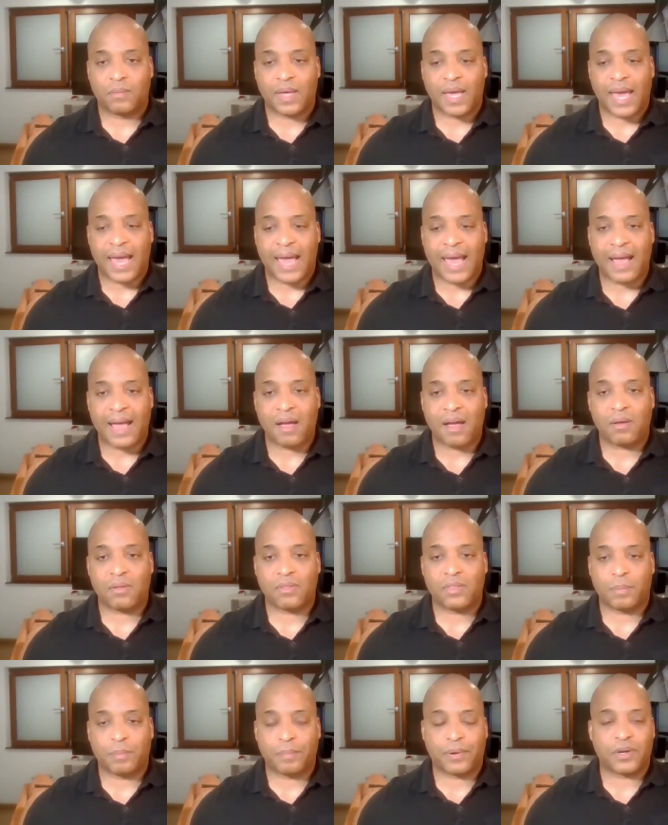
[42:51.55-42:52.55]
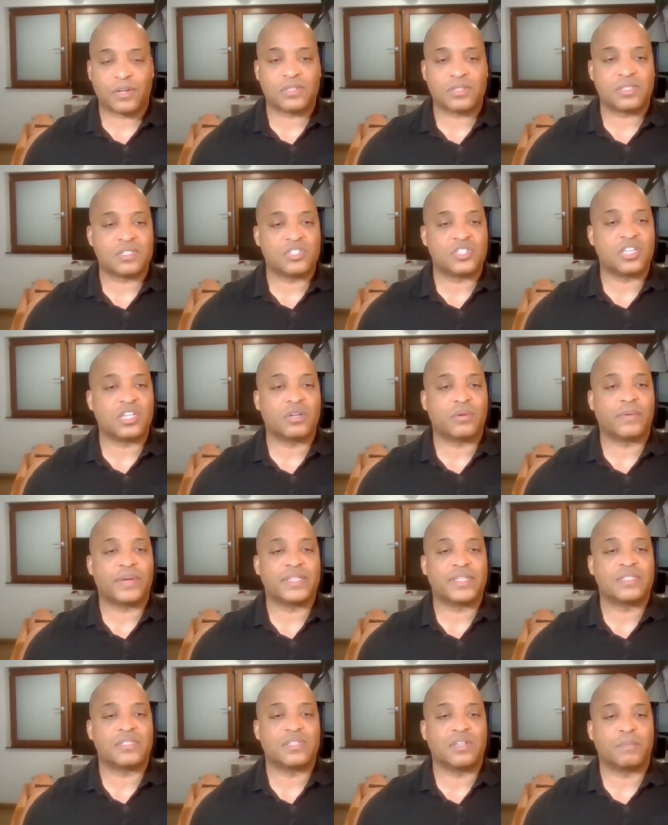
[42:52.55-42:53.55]
how the person
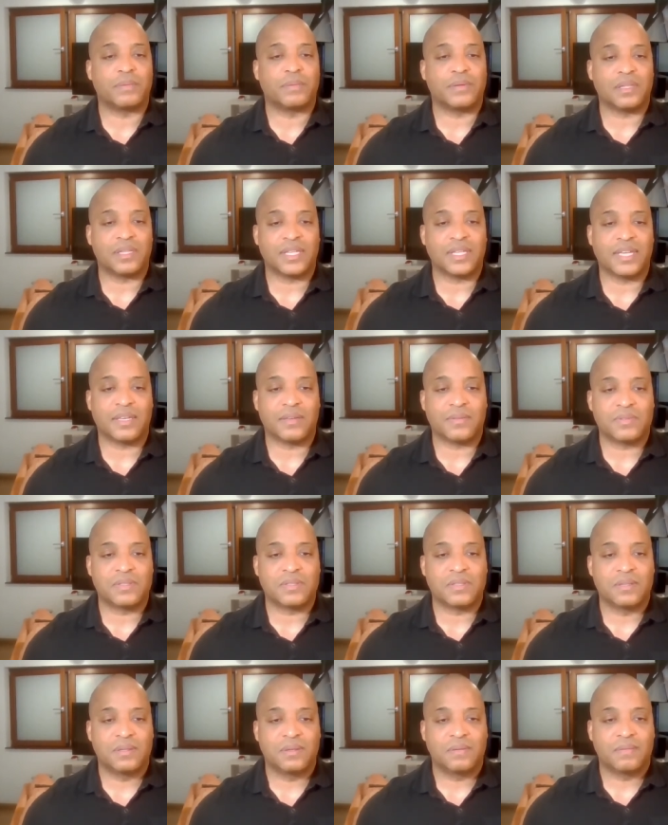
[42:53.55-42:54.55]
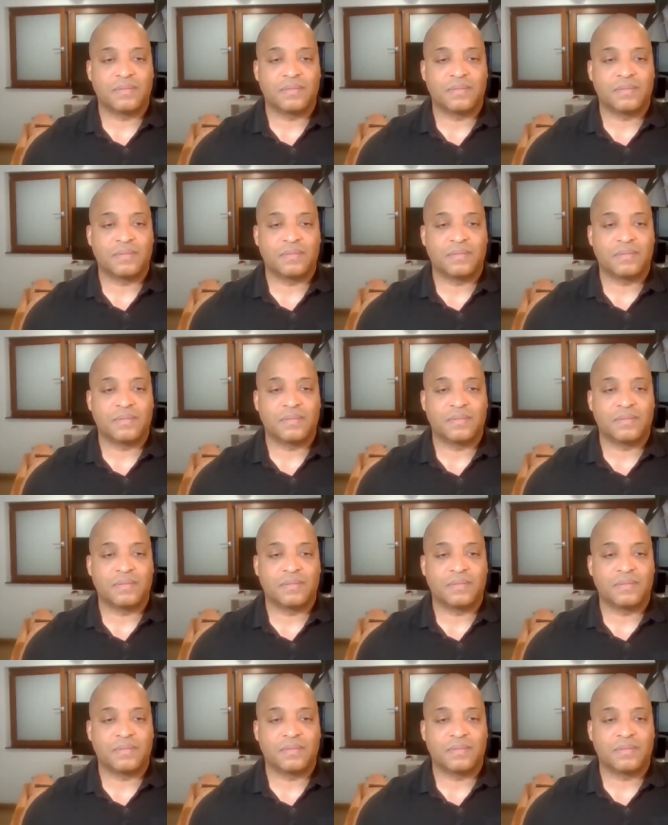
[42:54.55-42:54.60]
generates their beliefs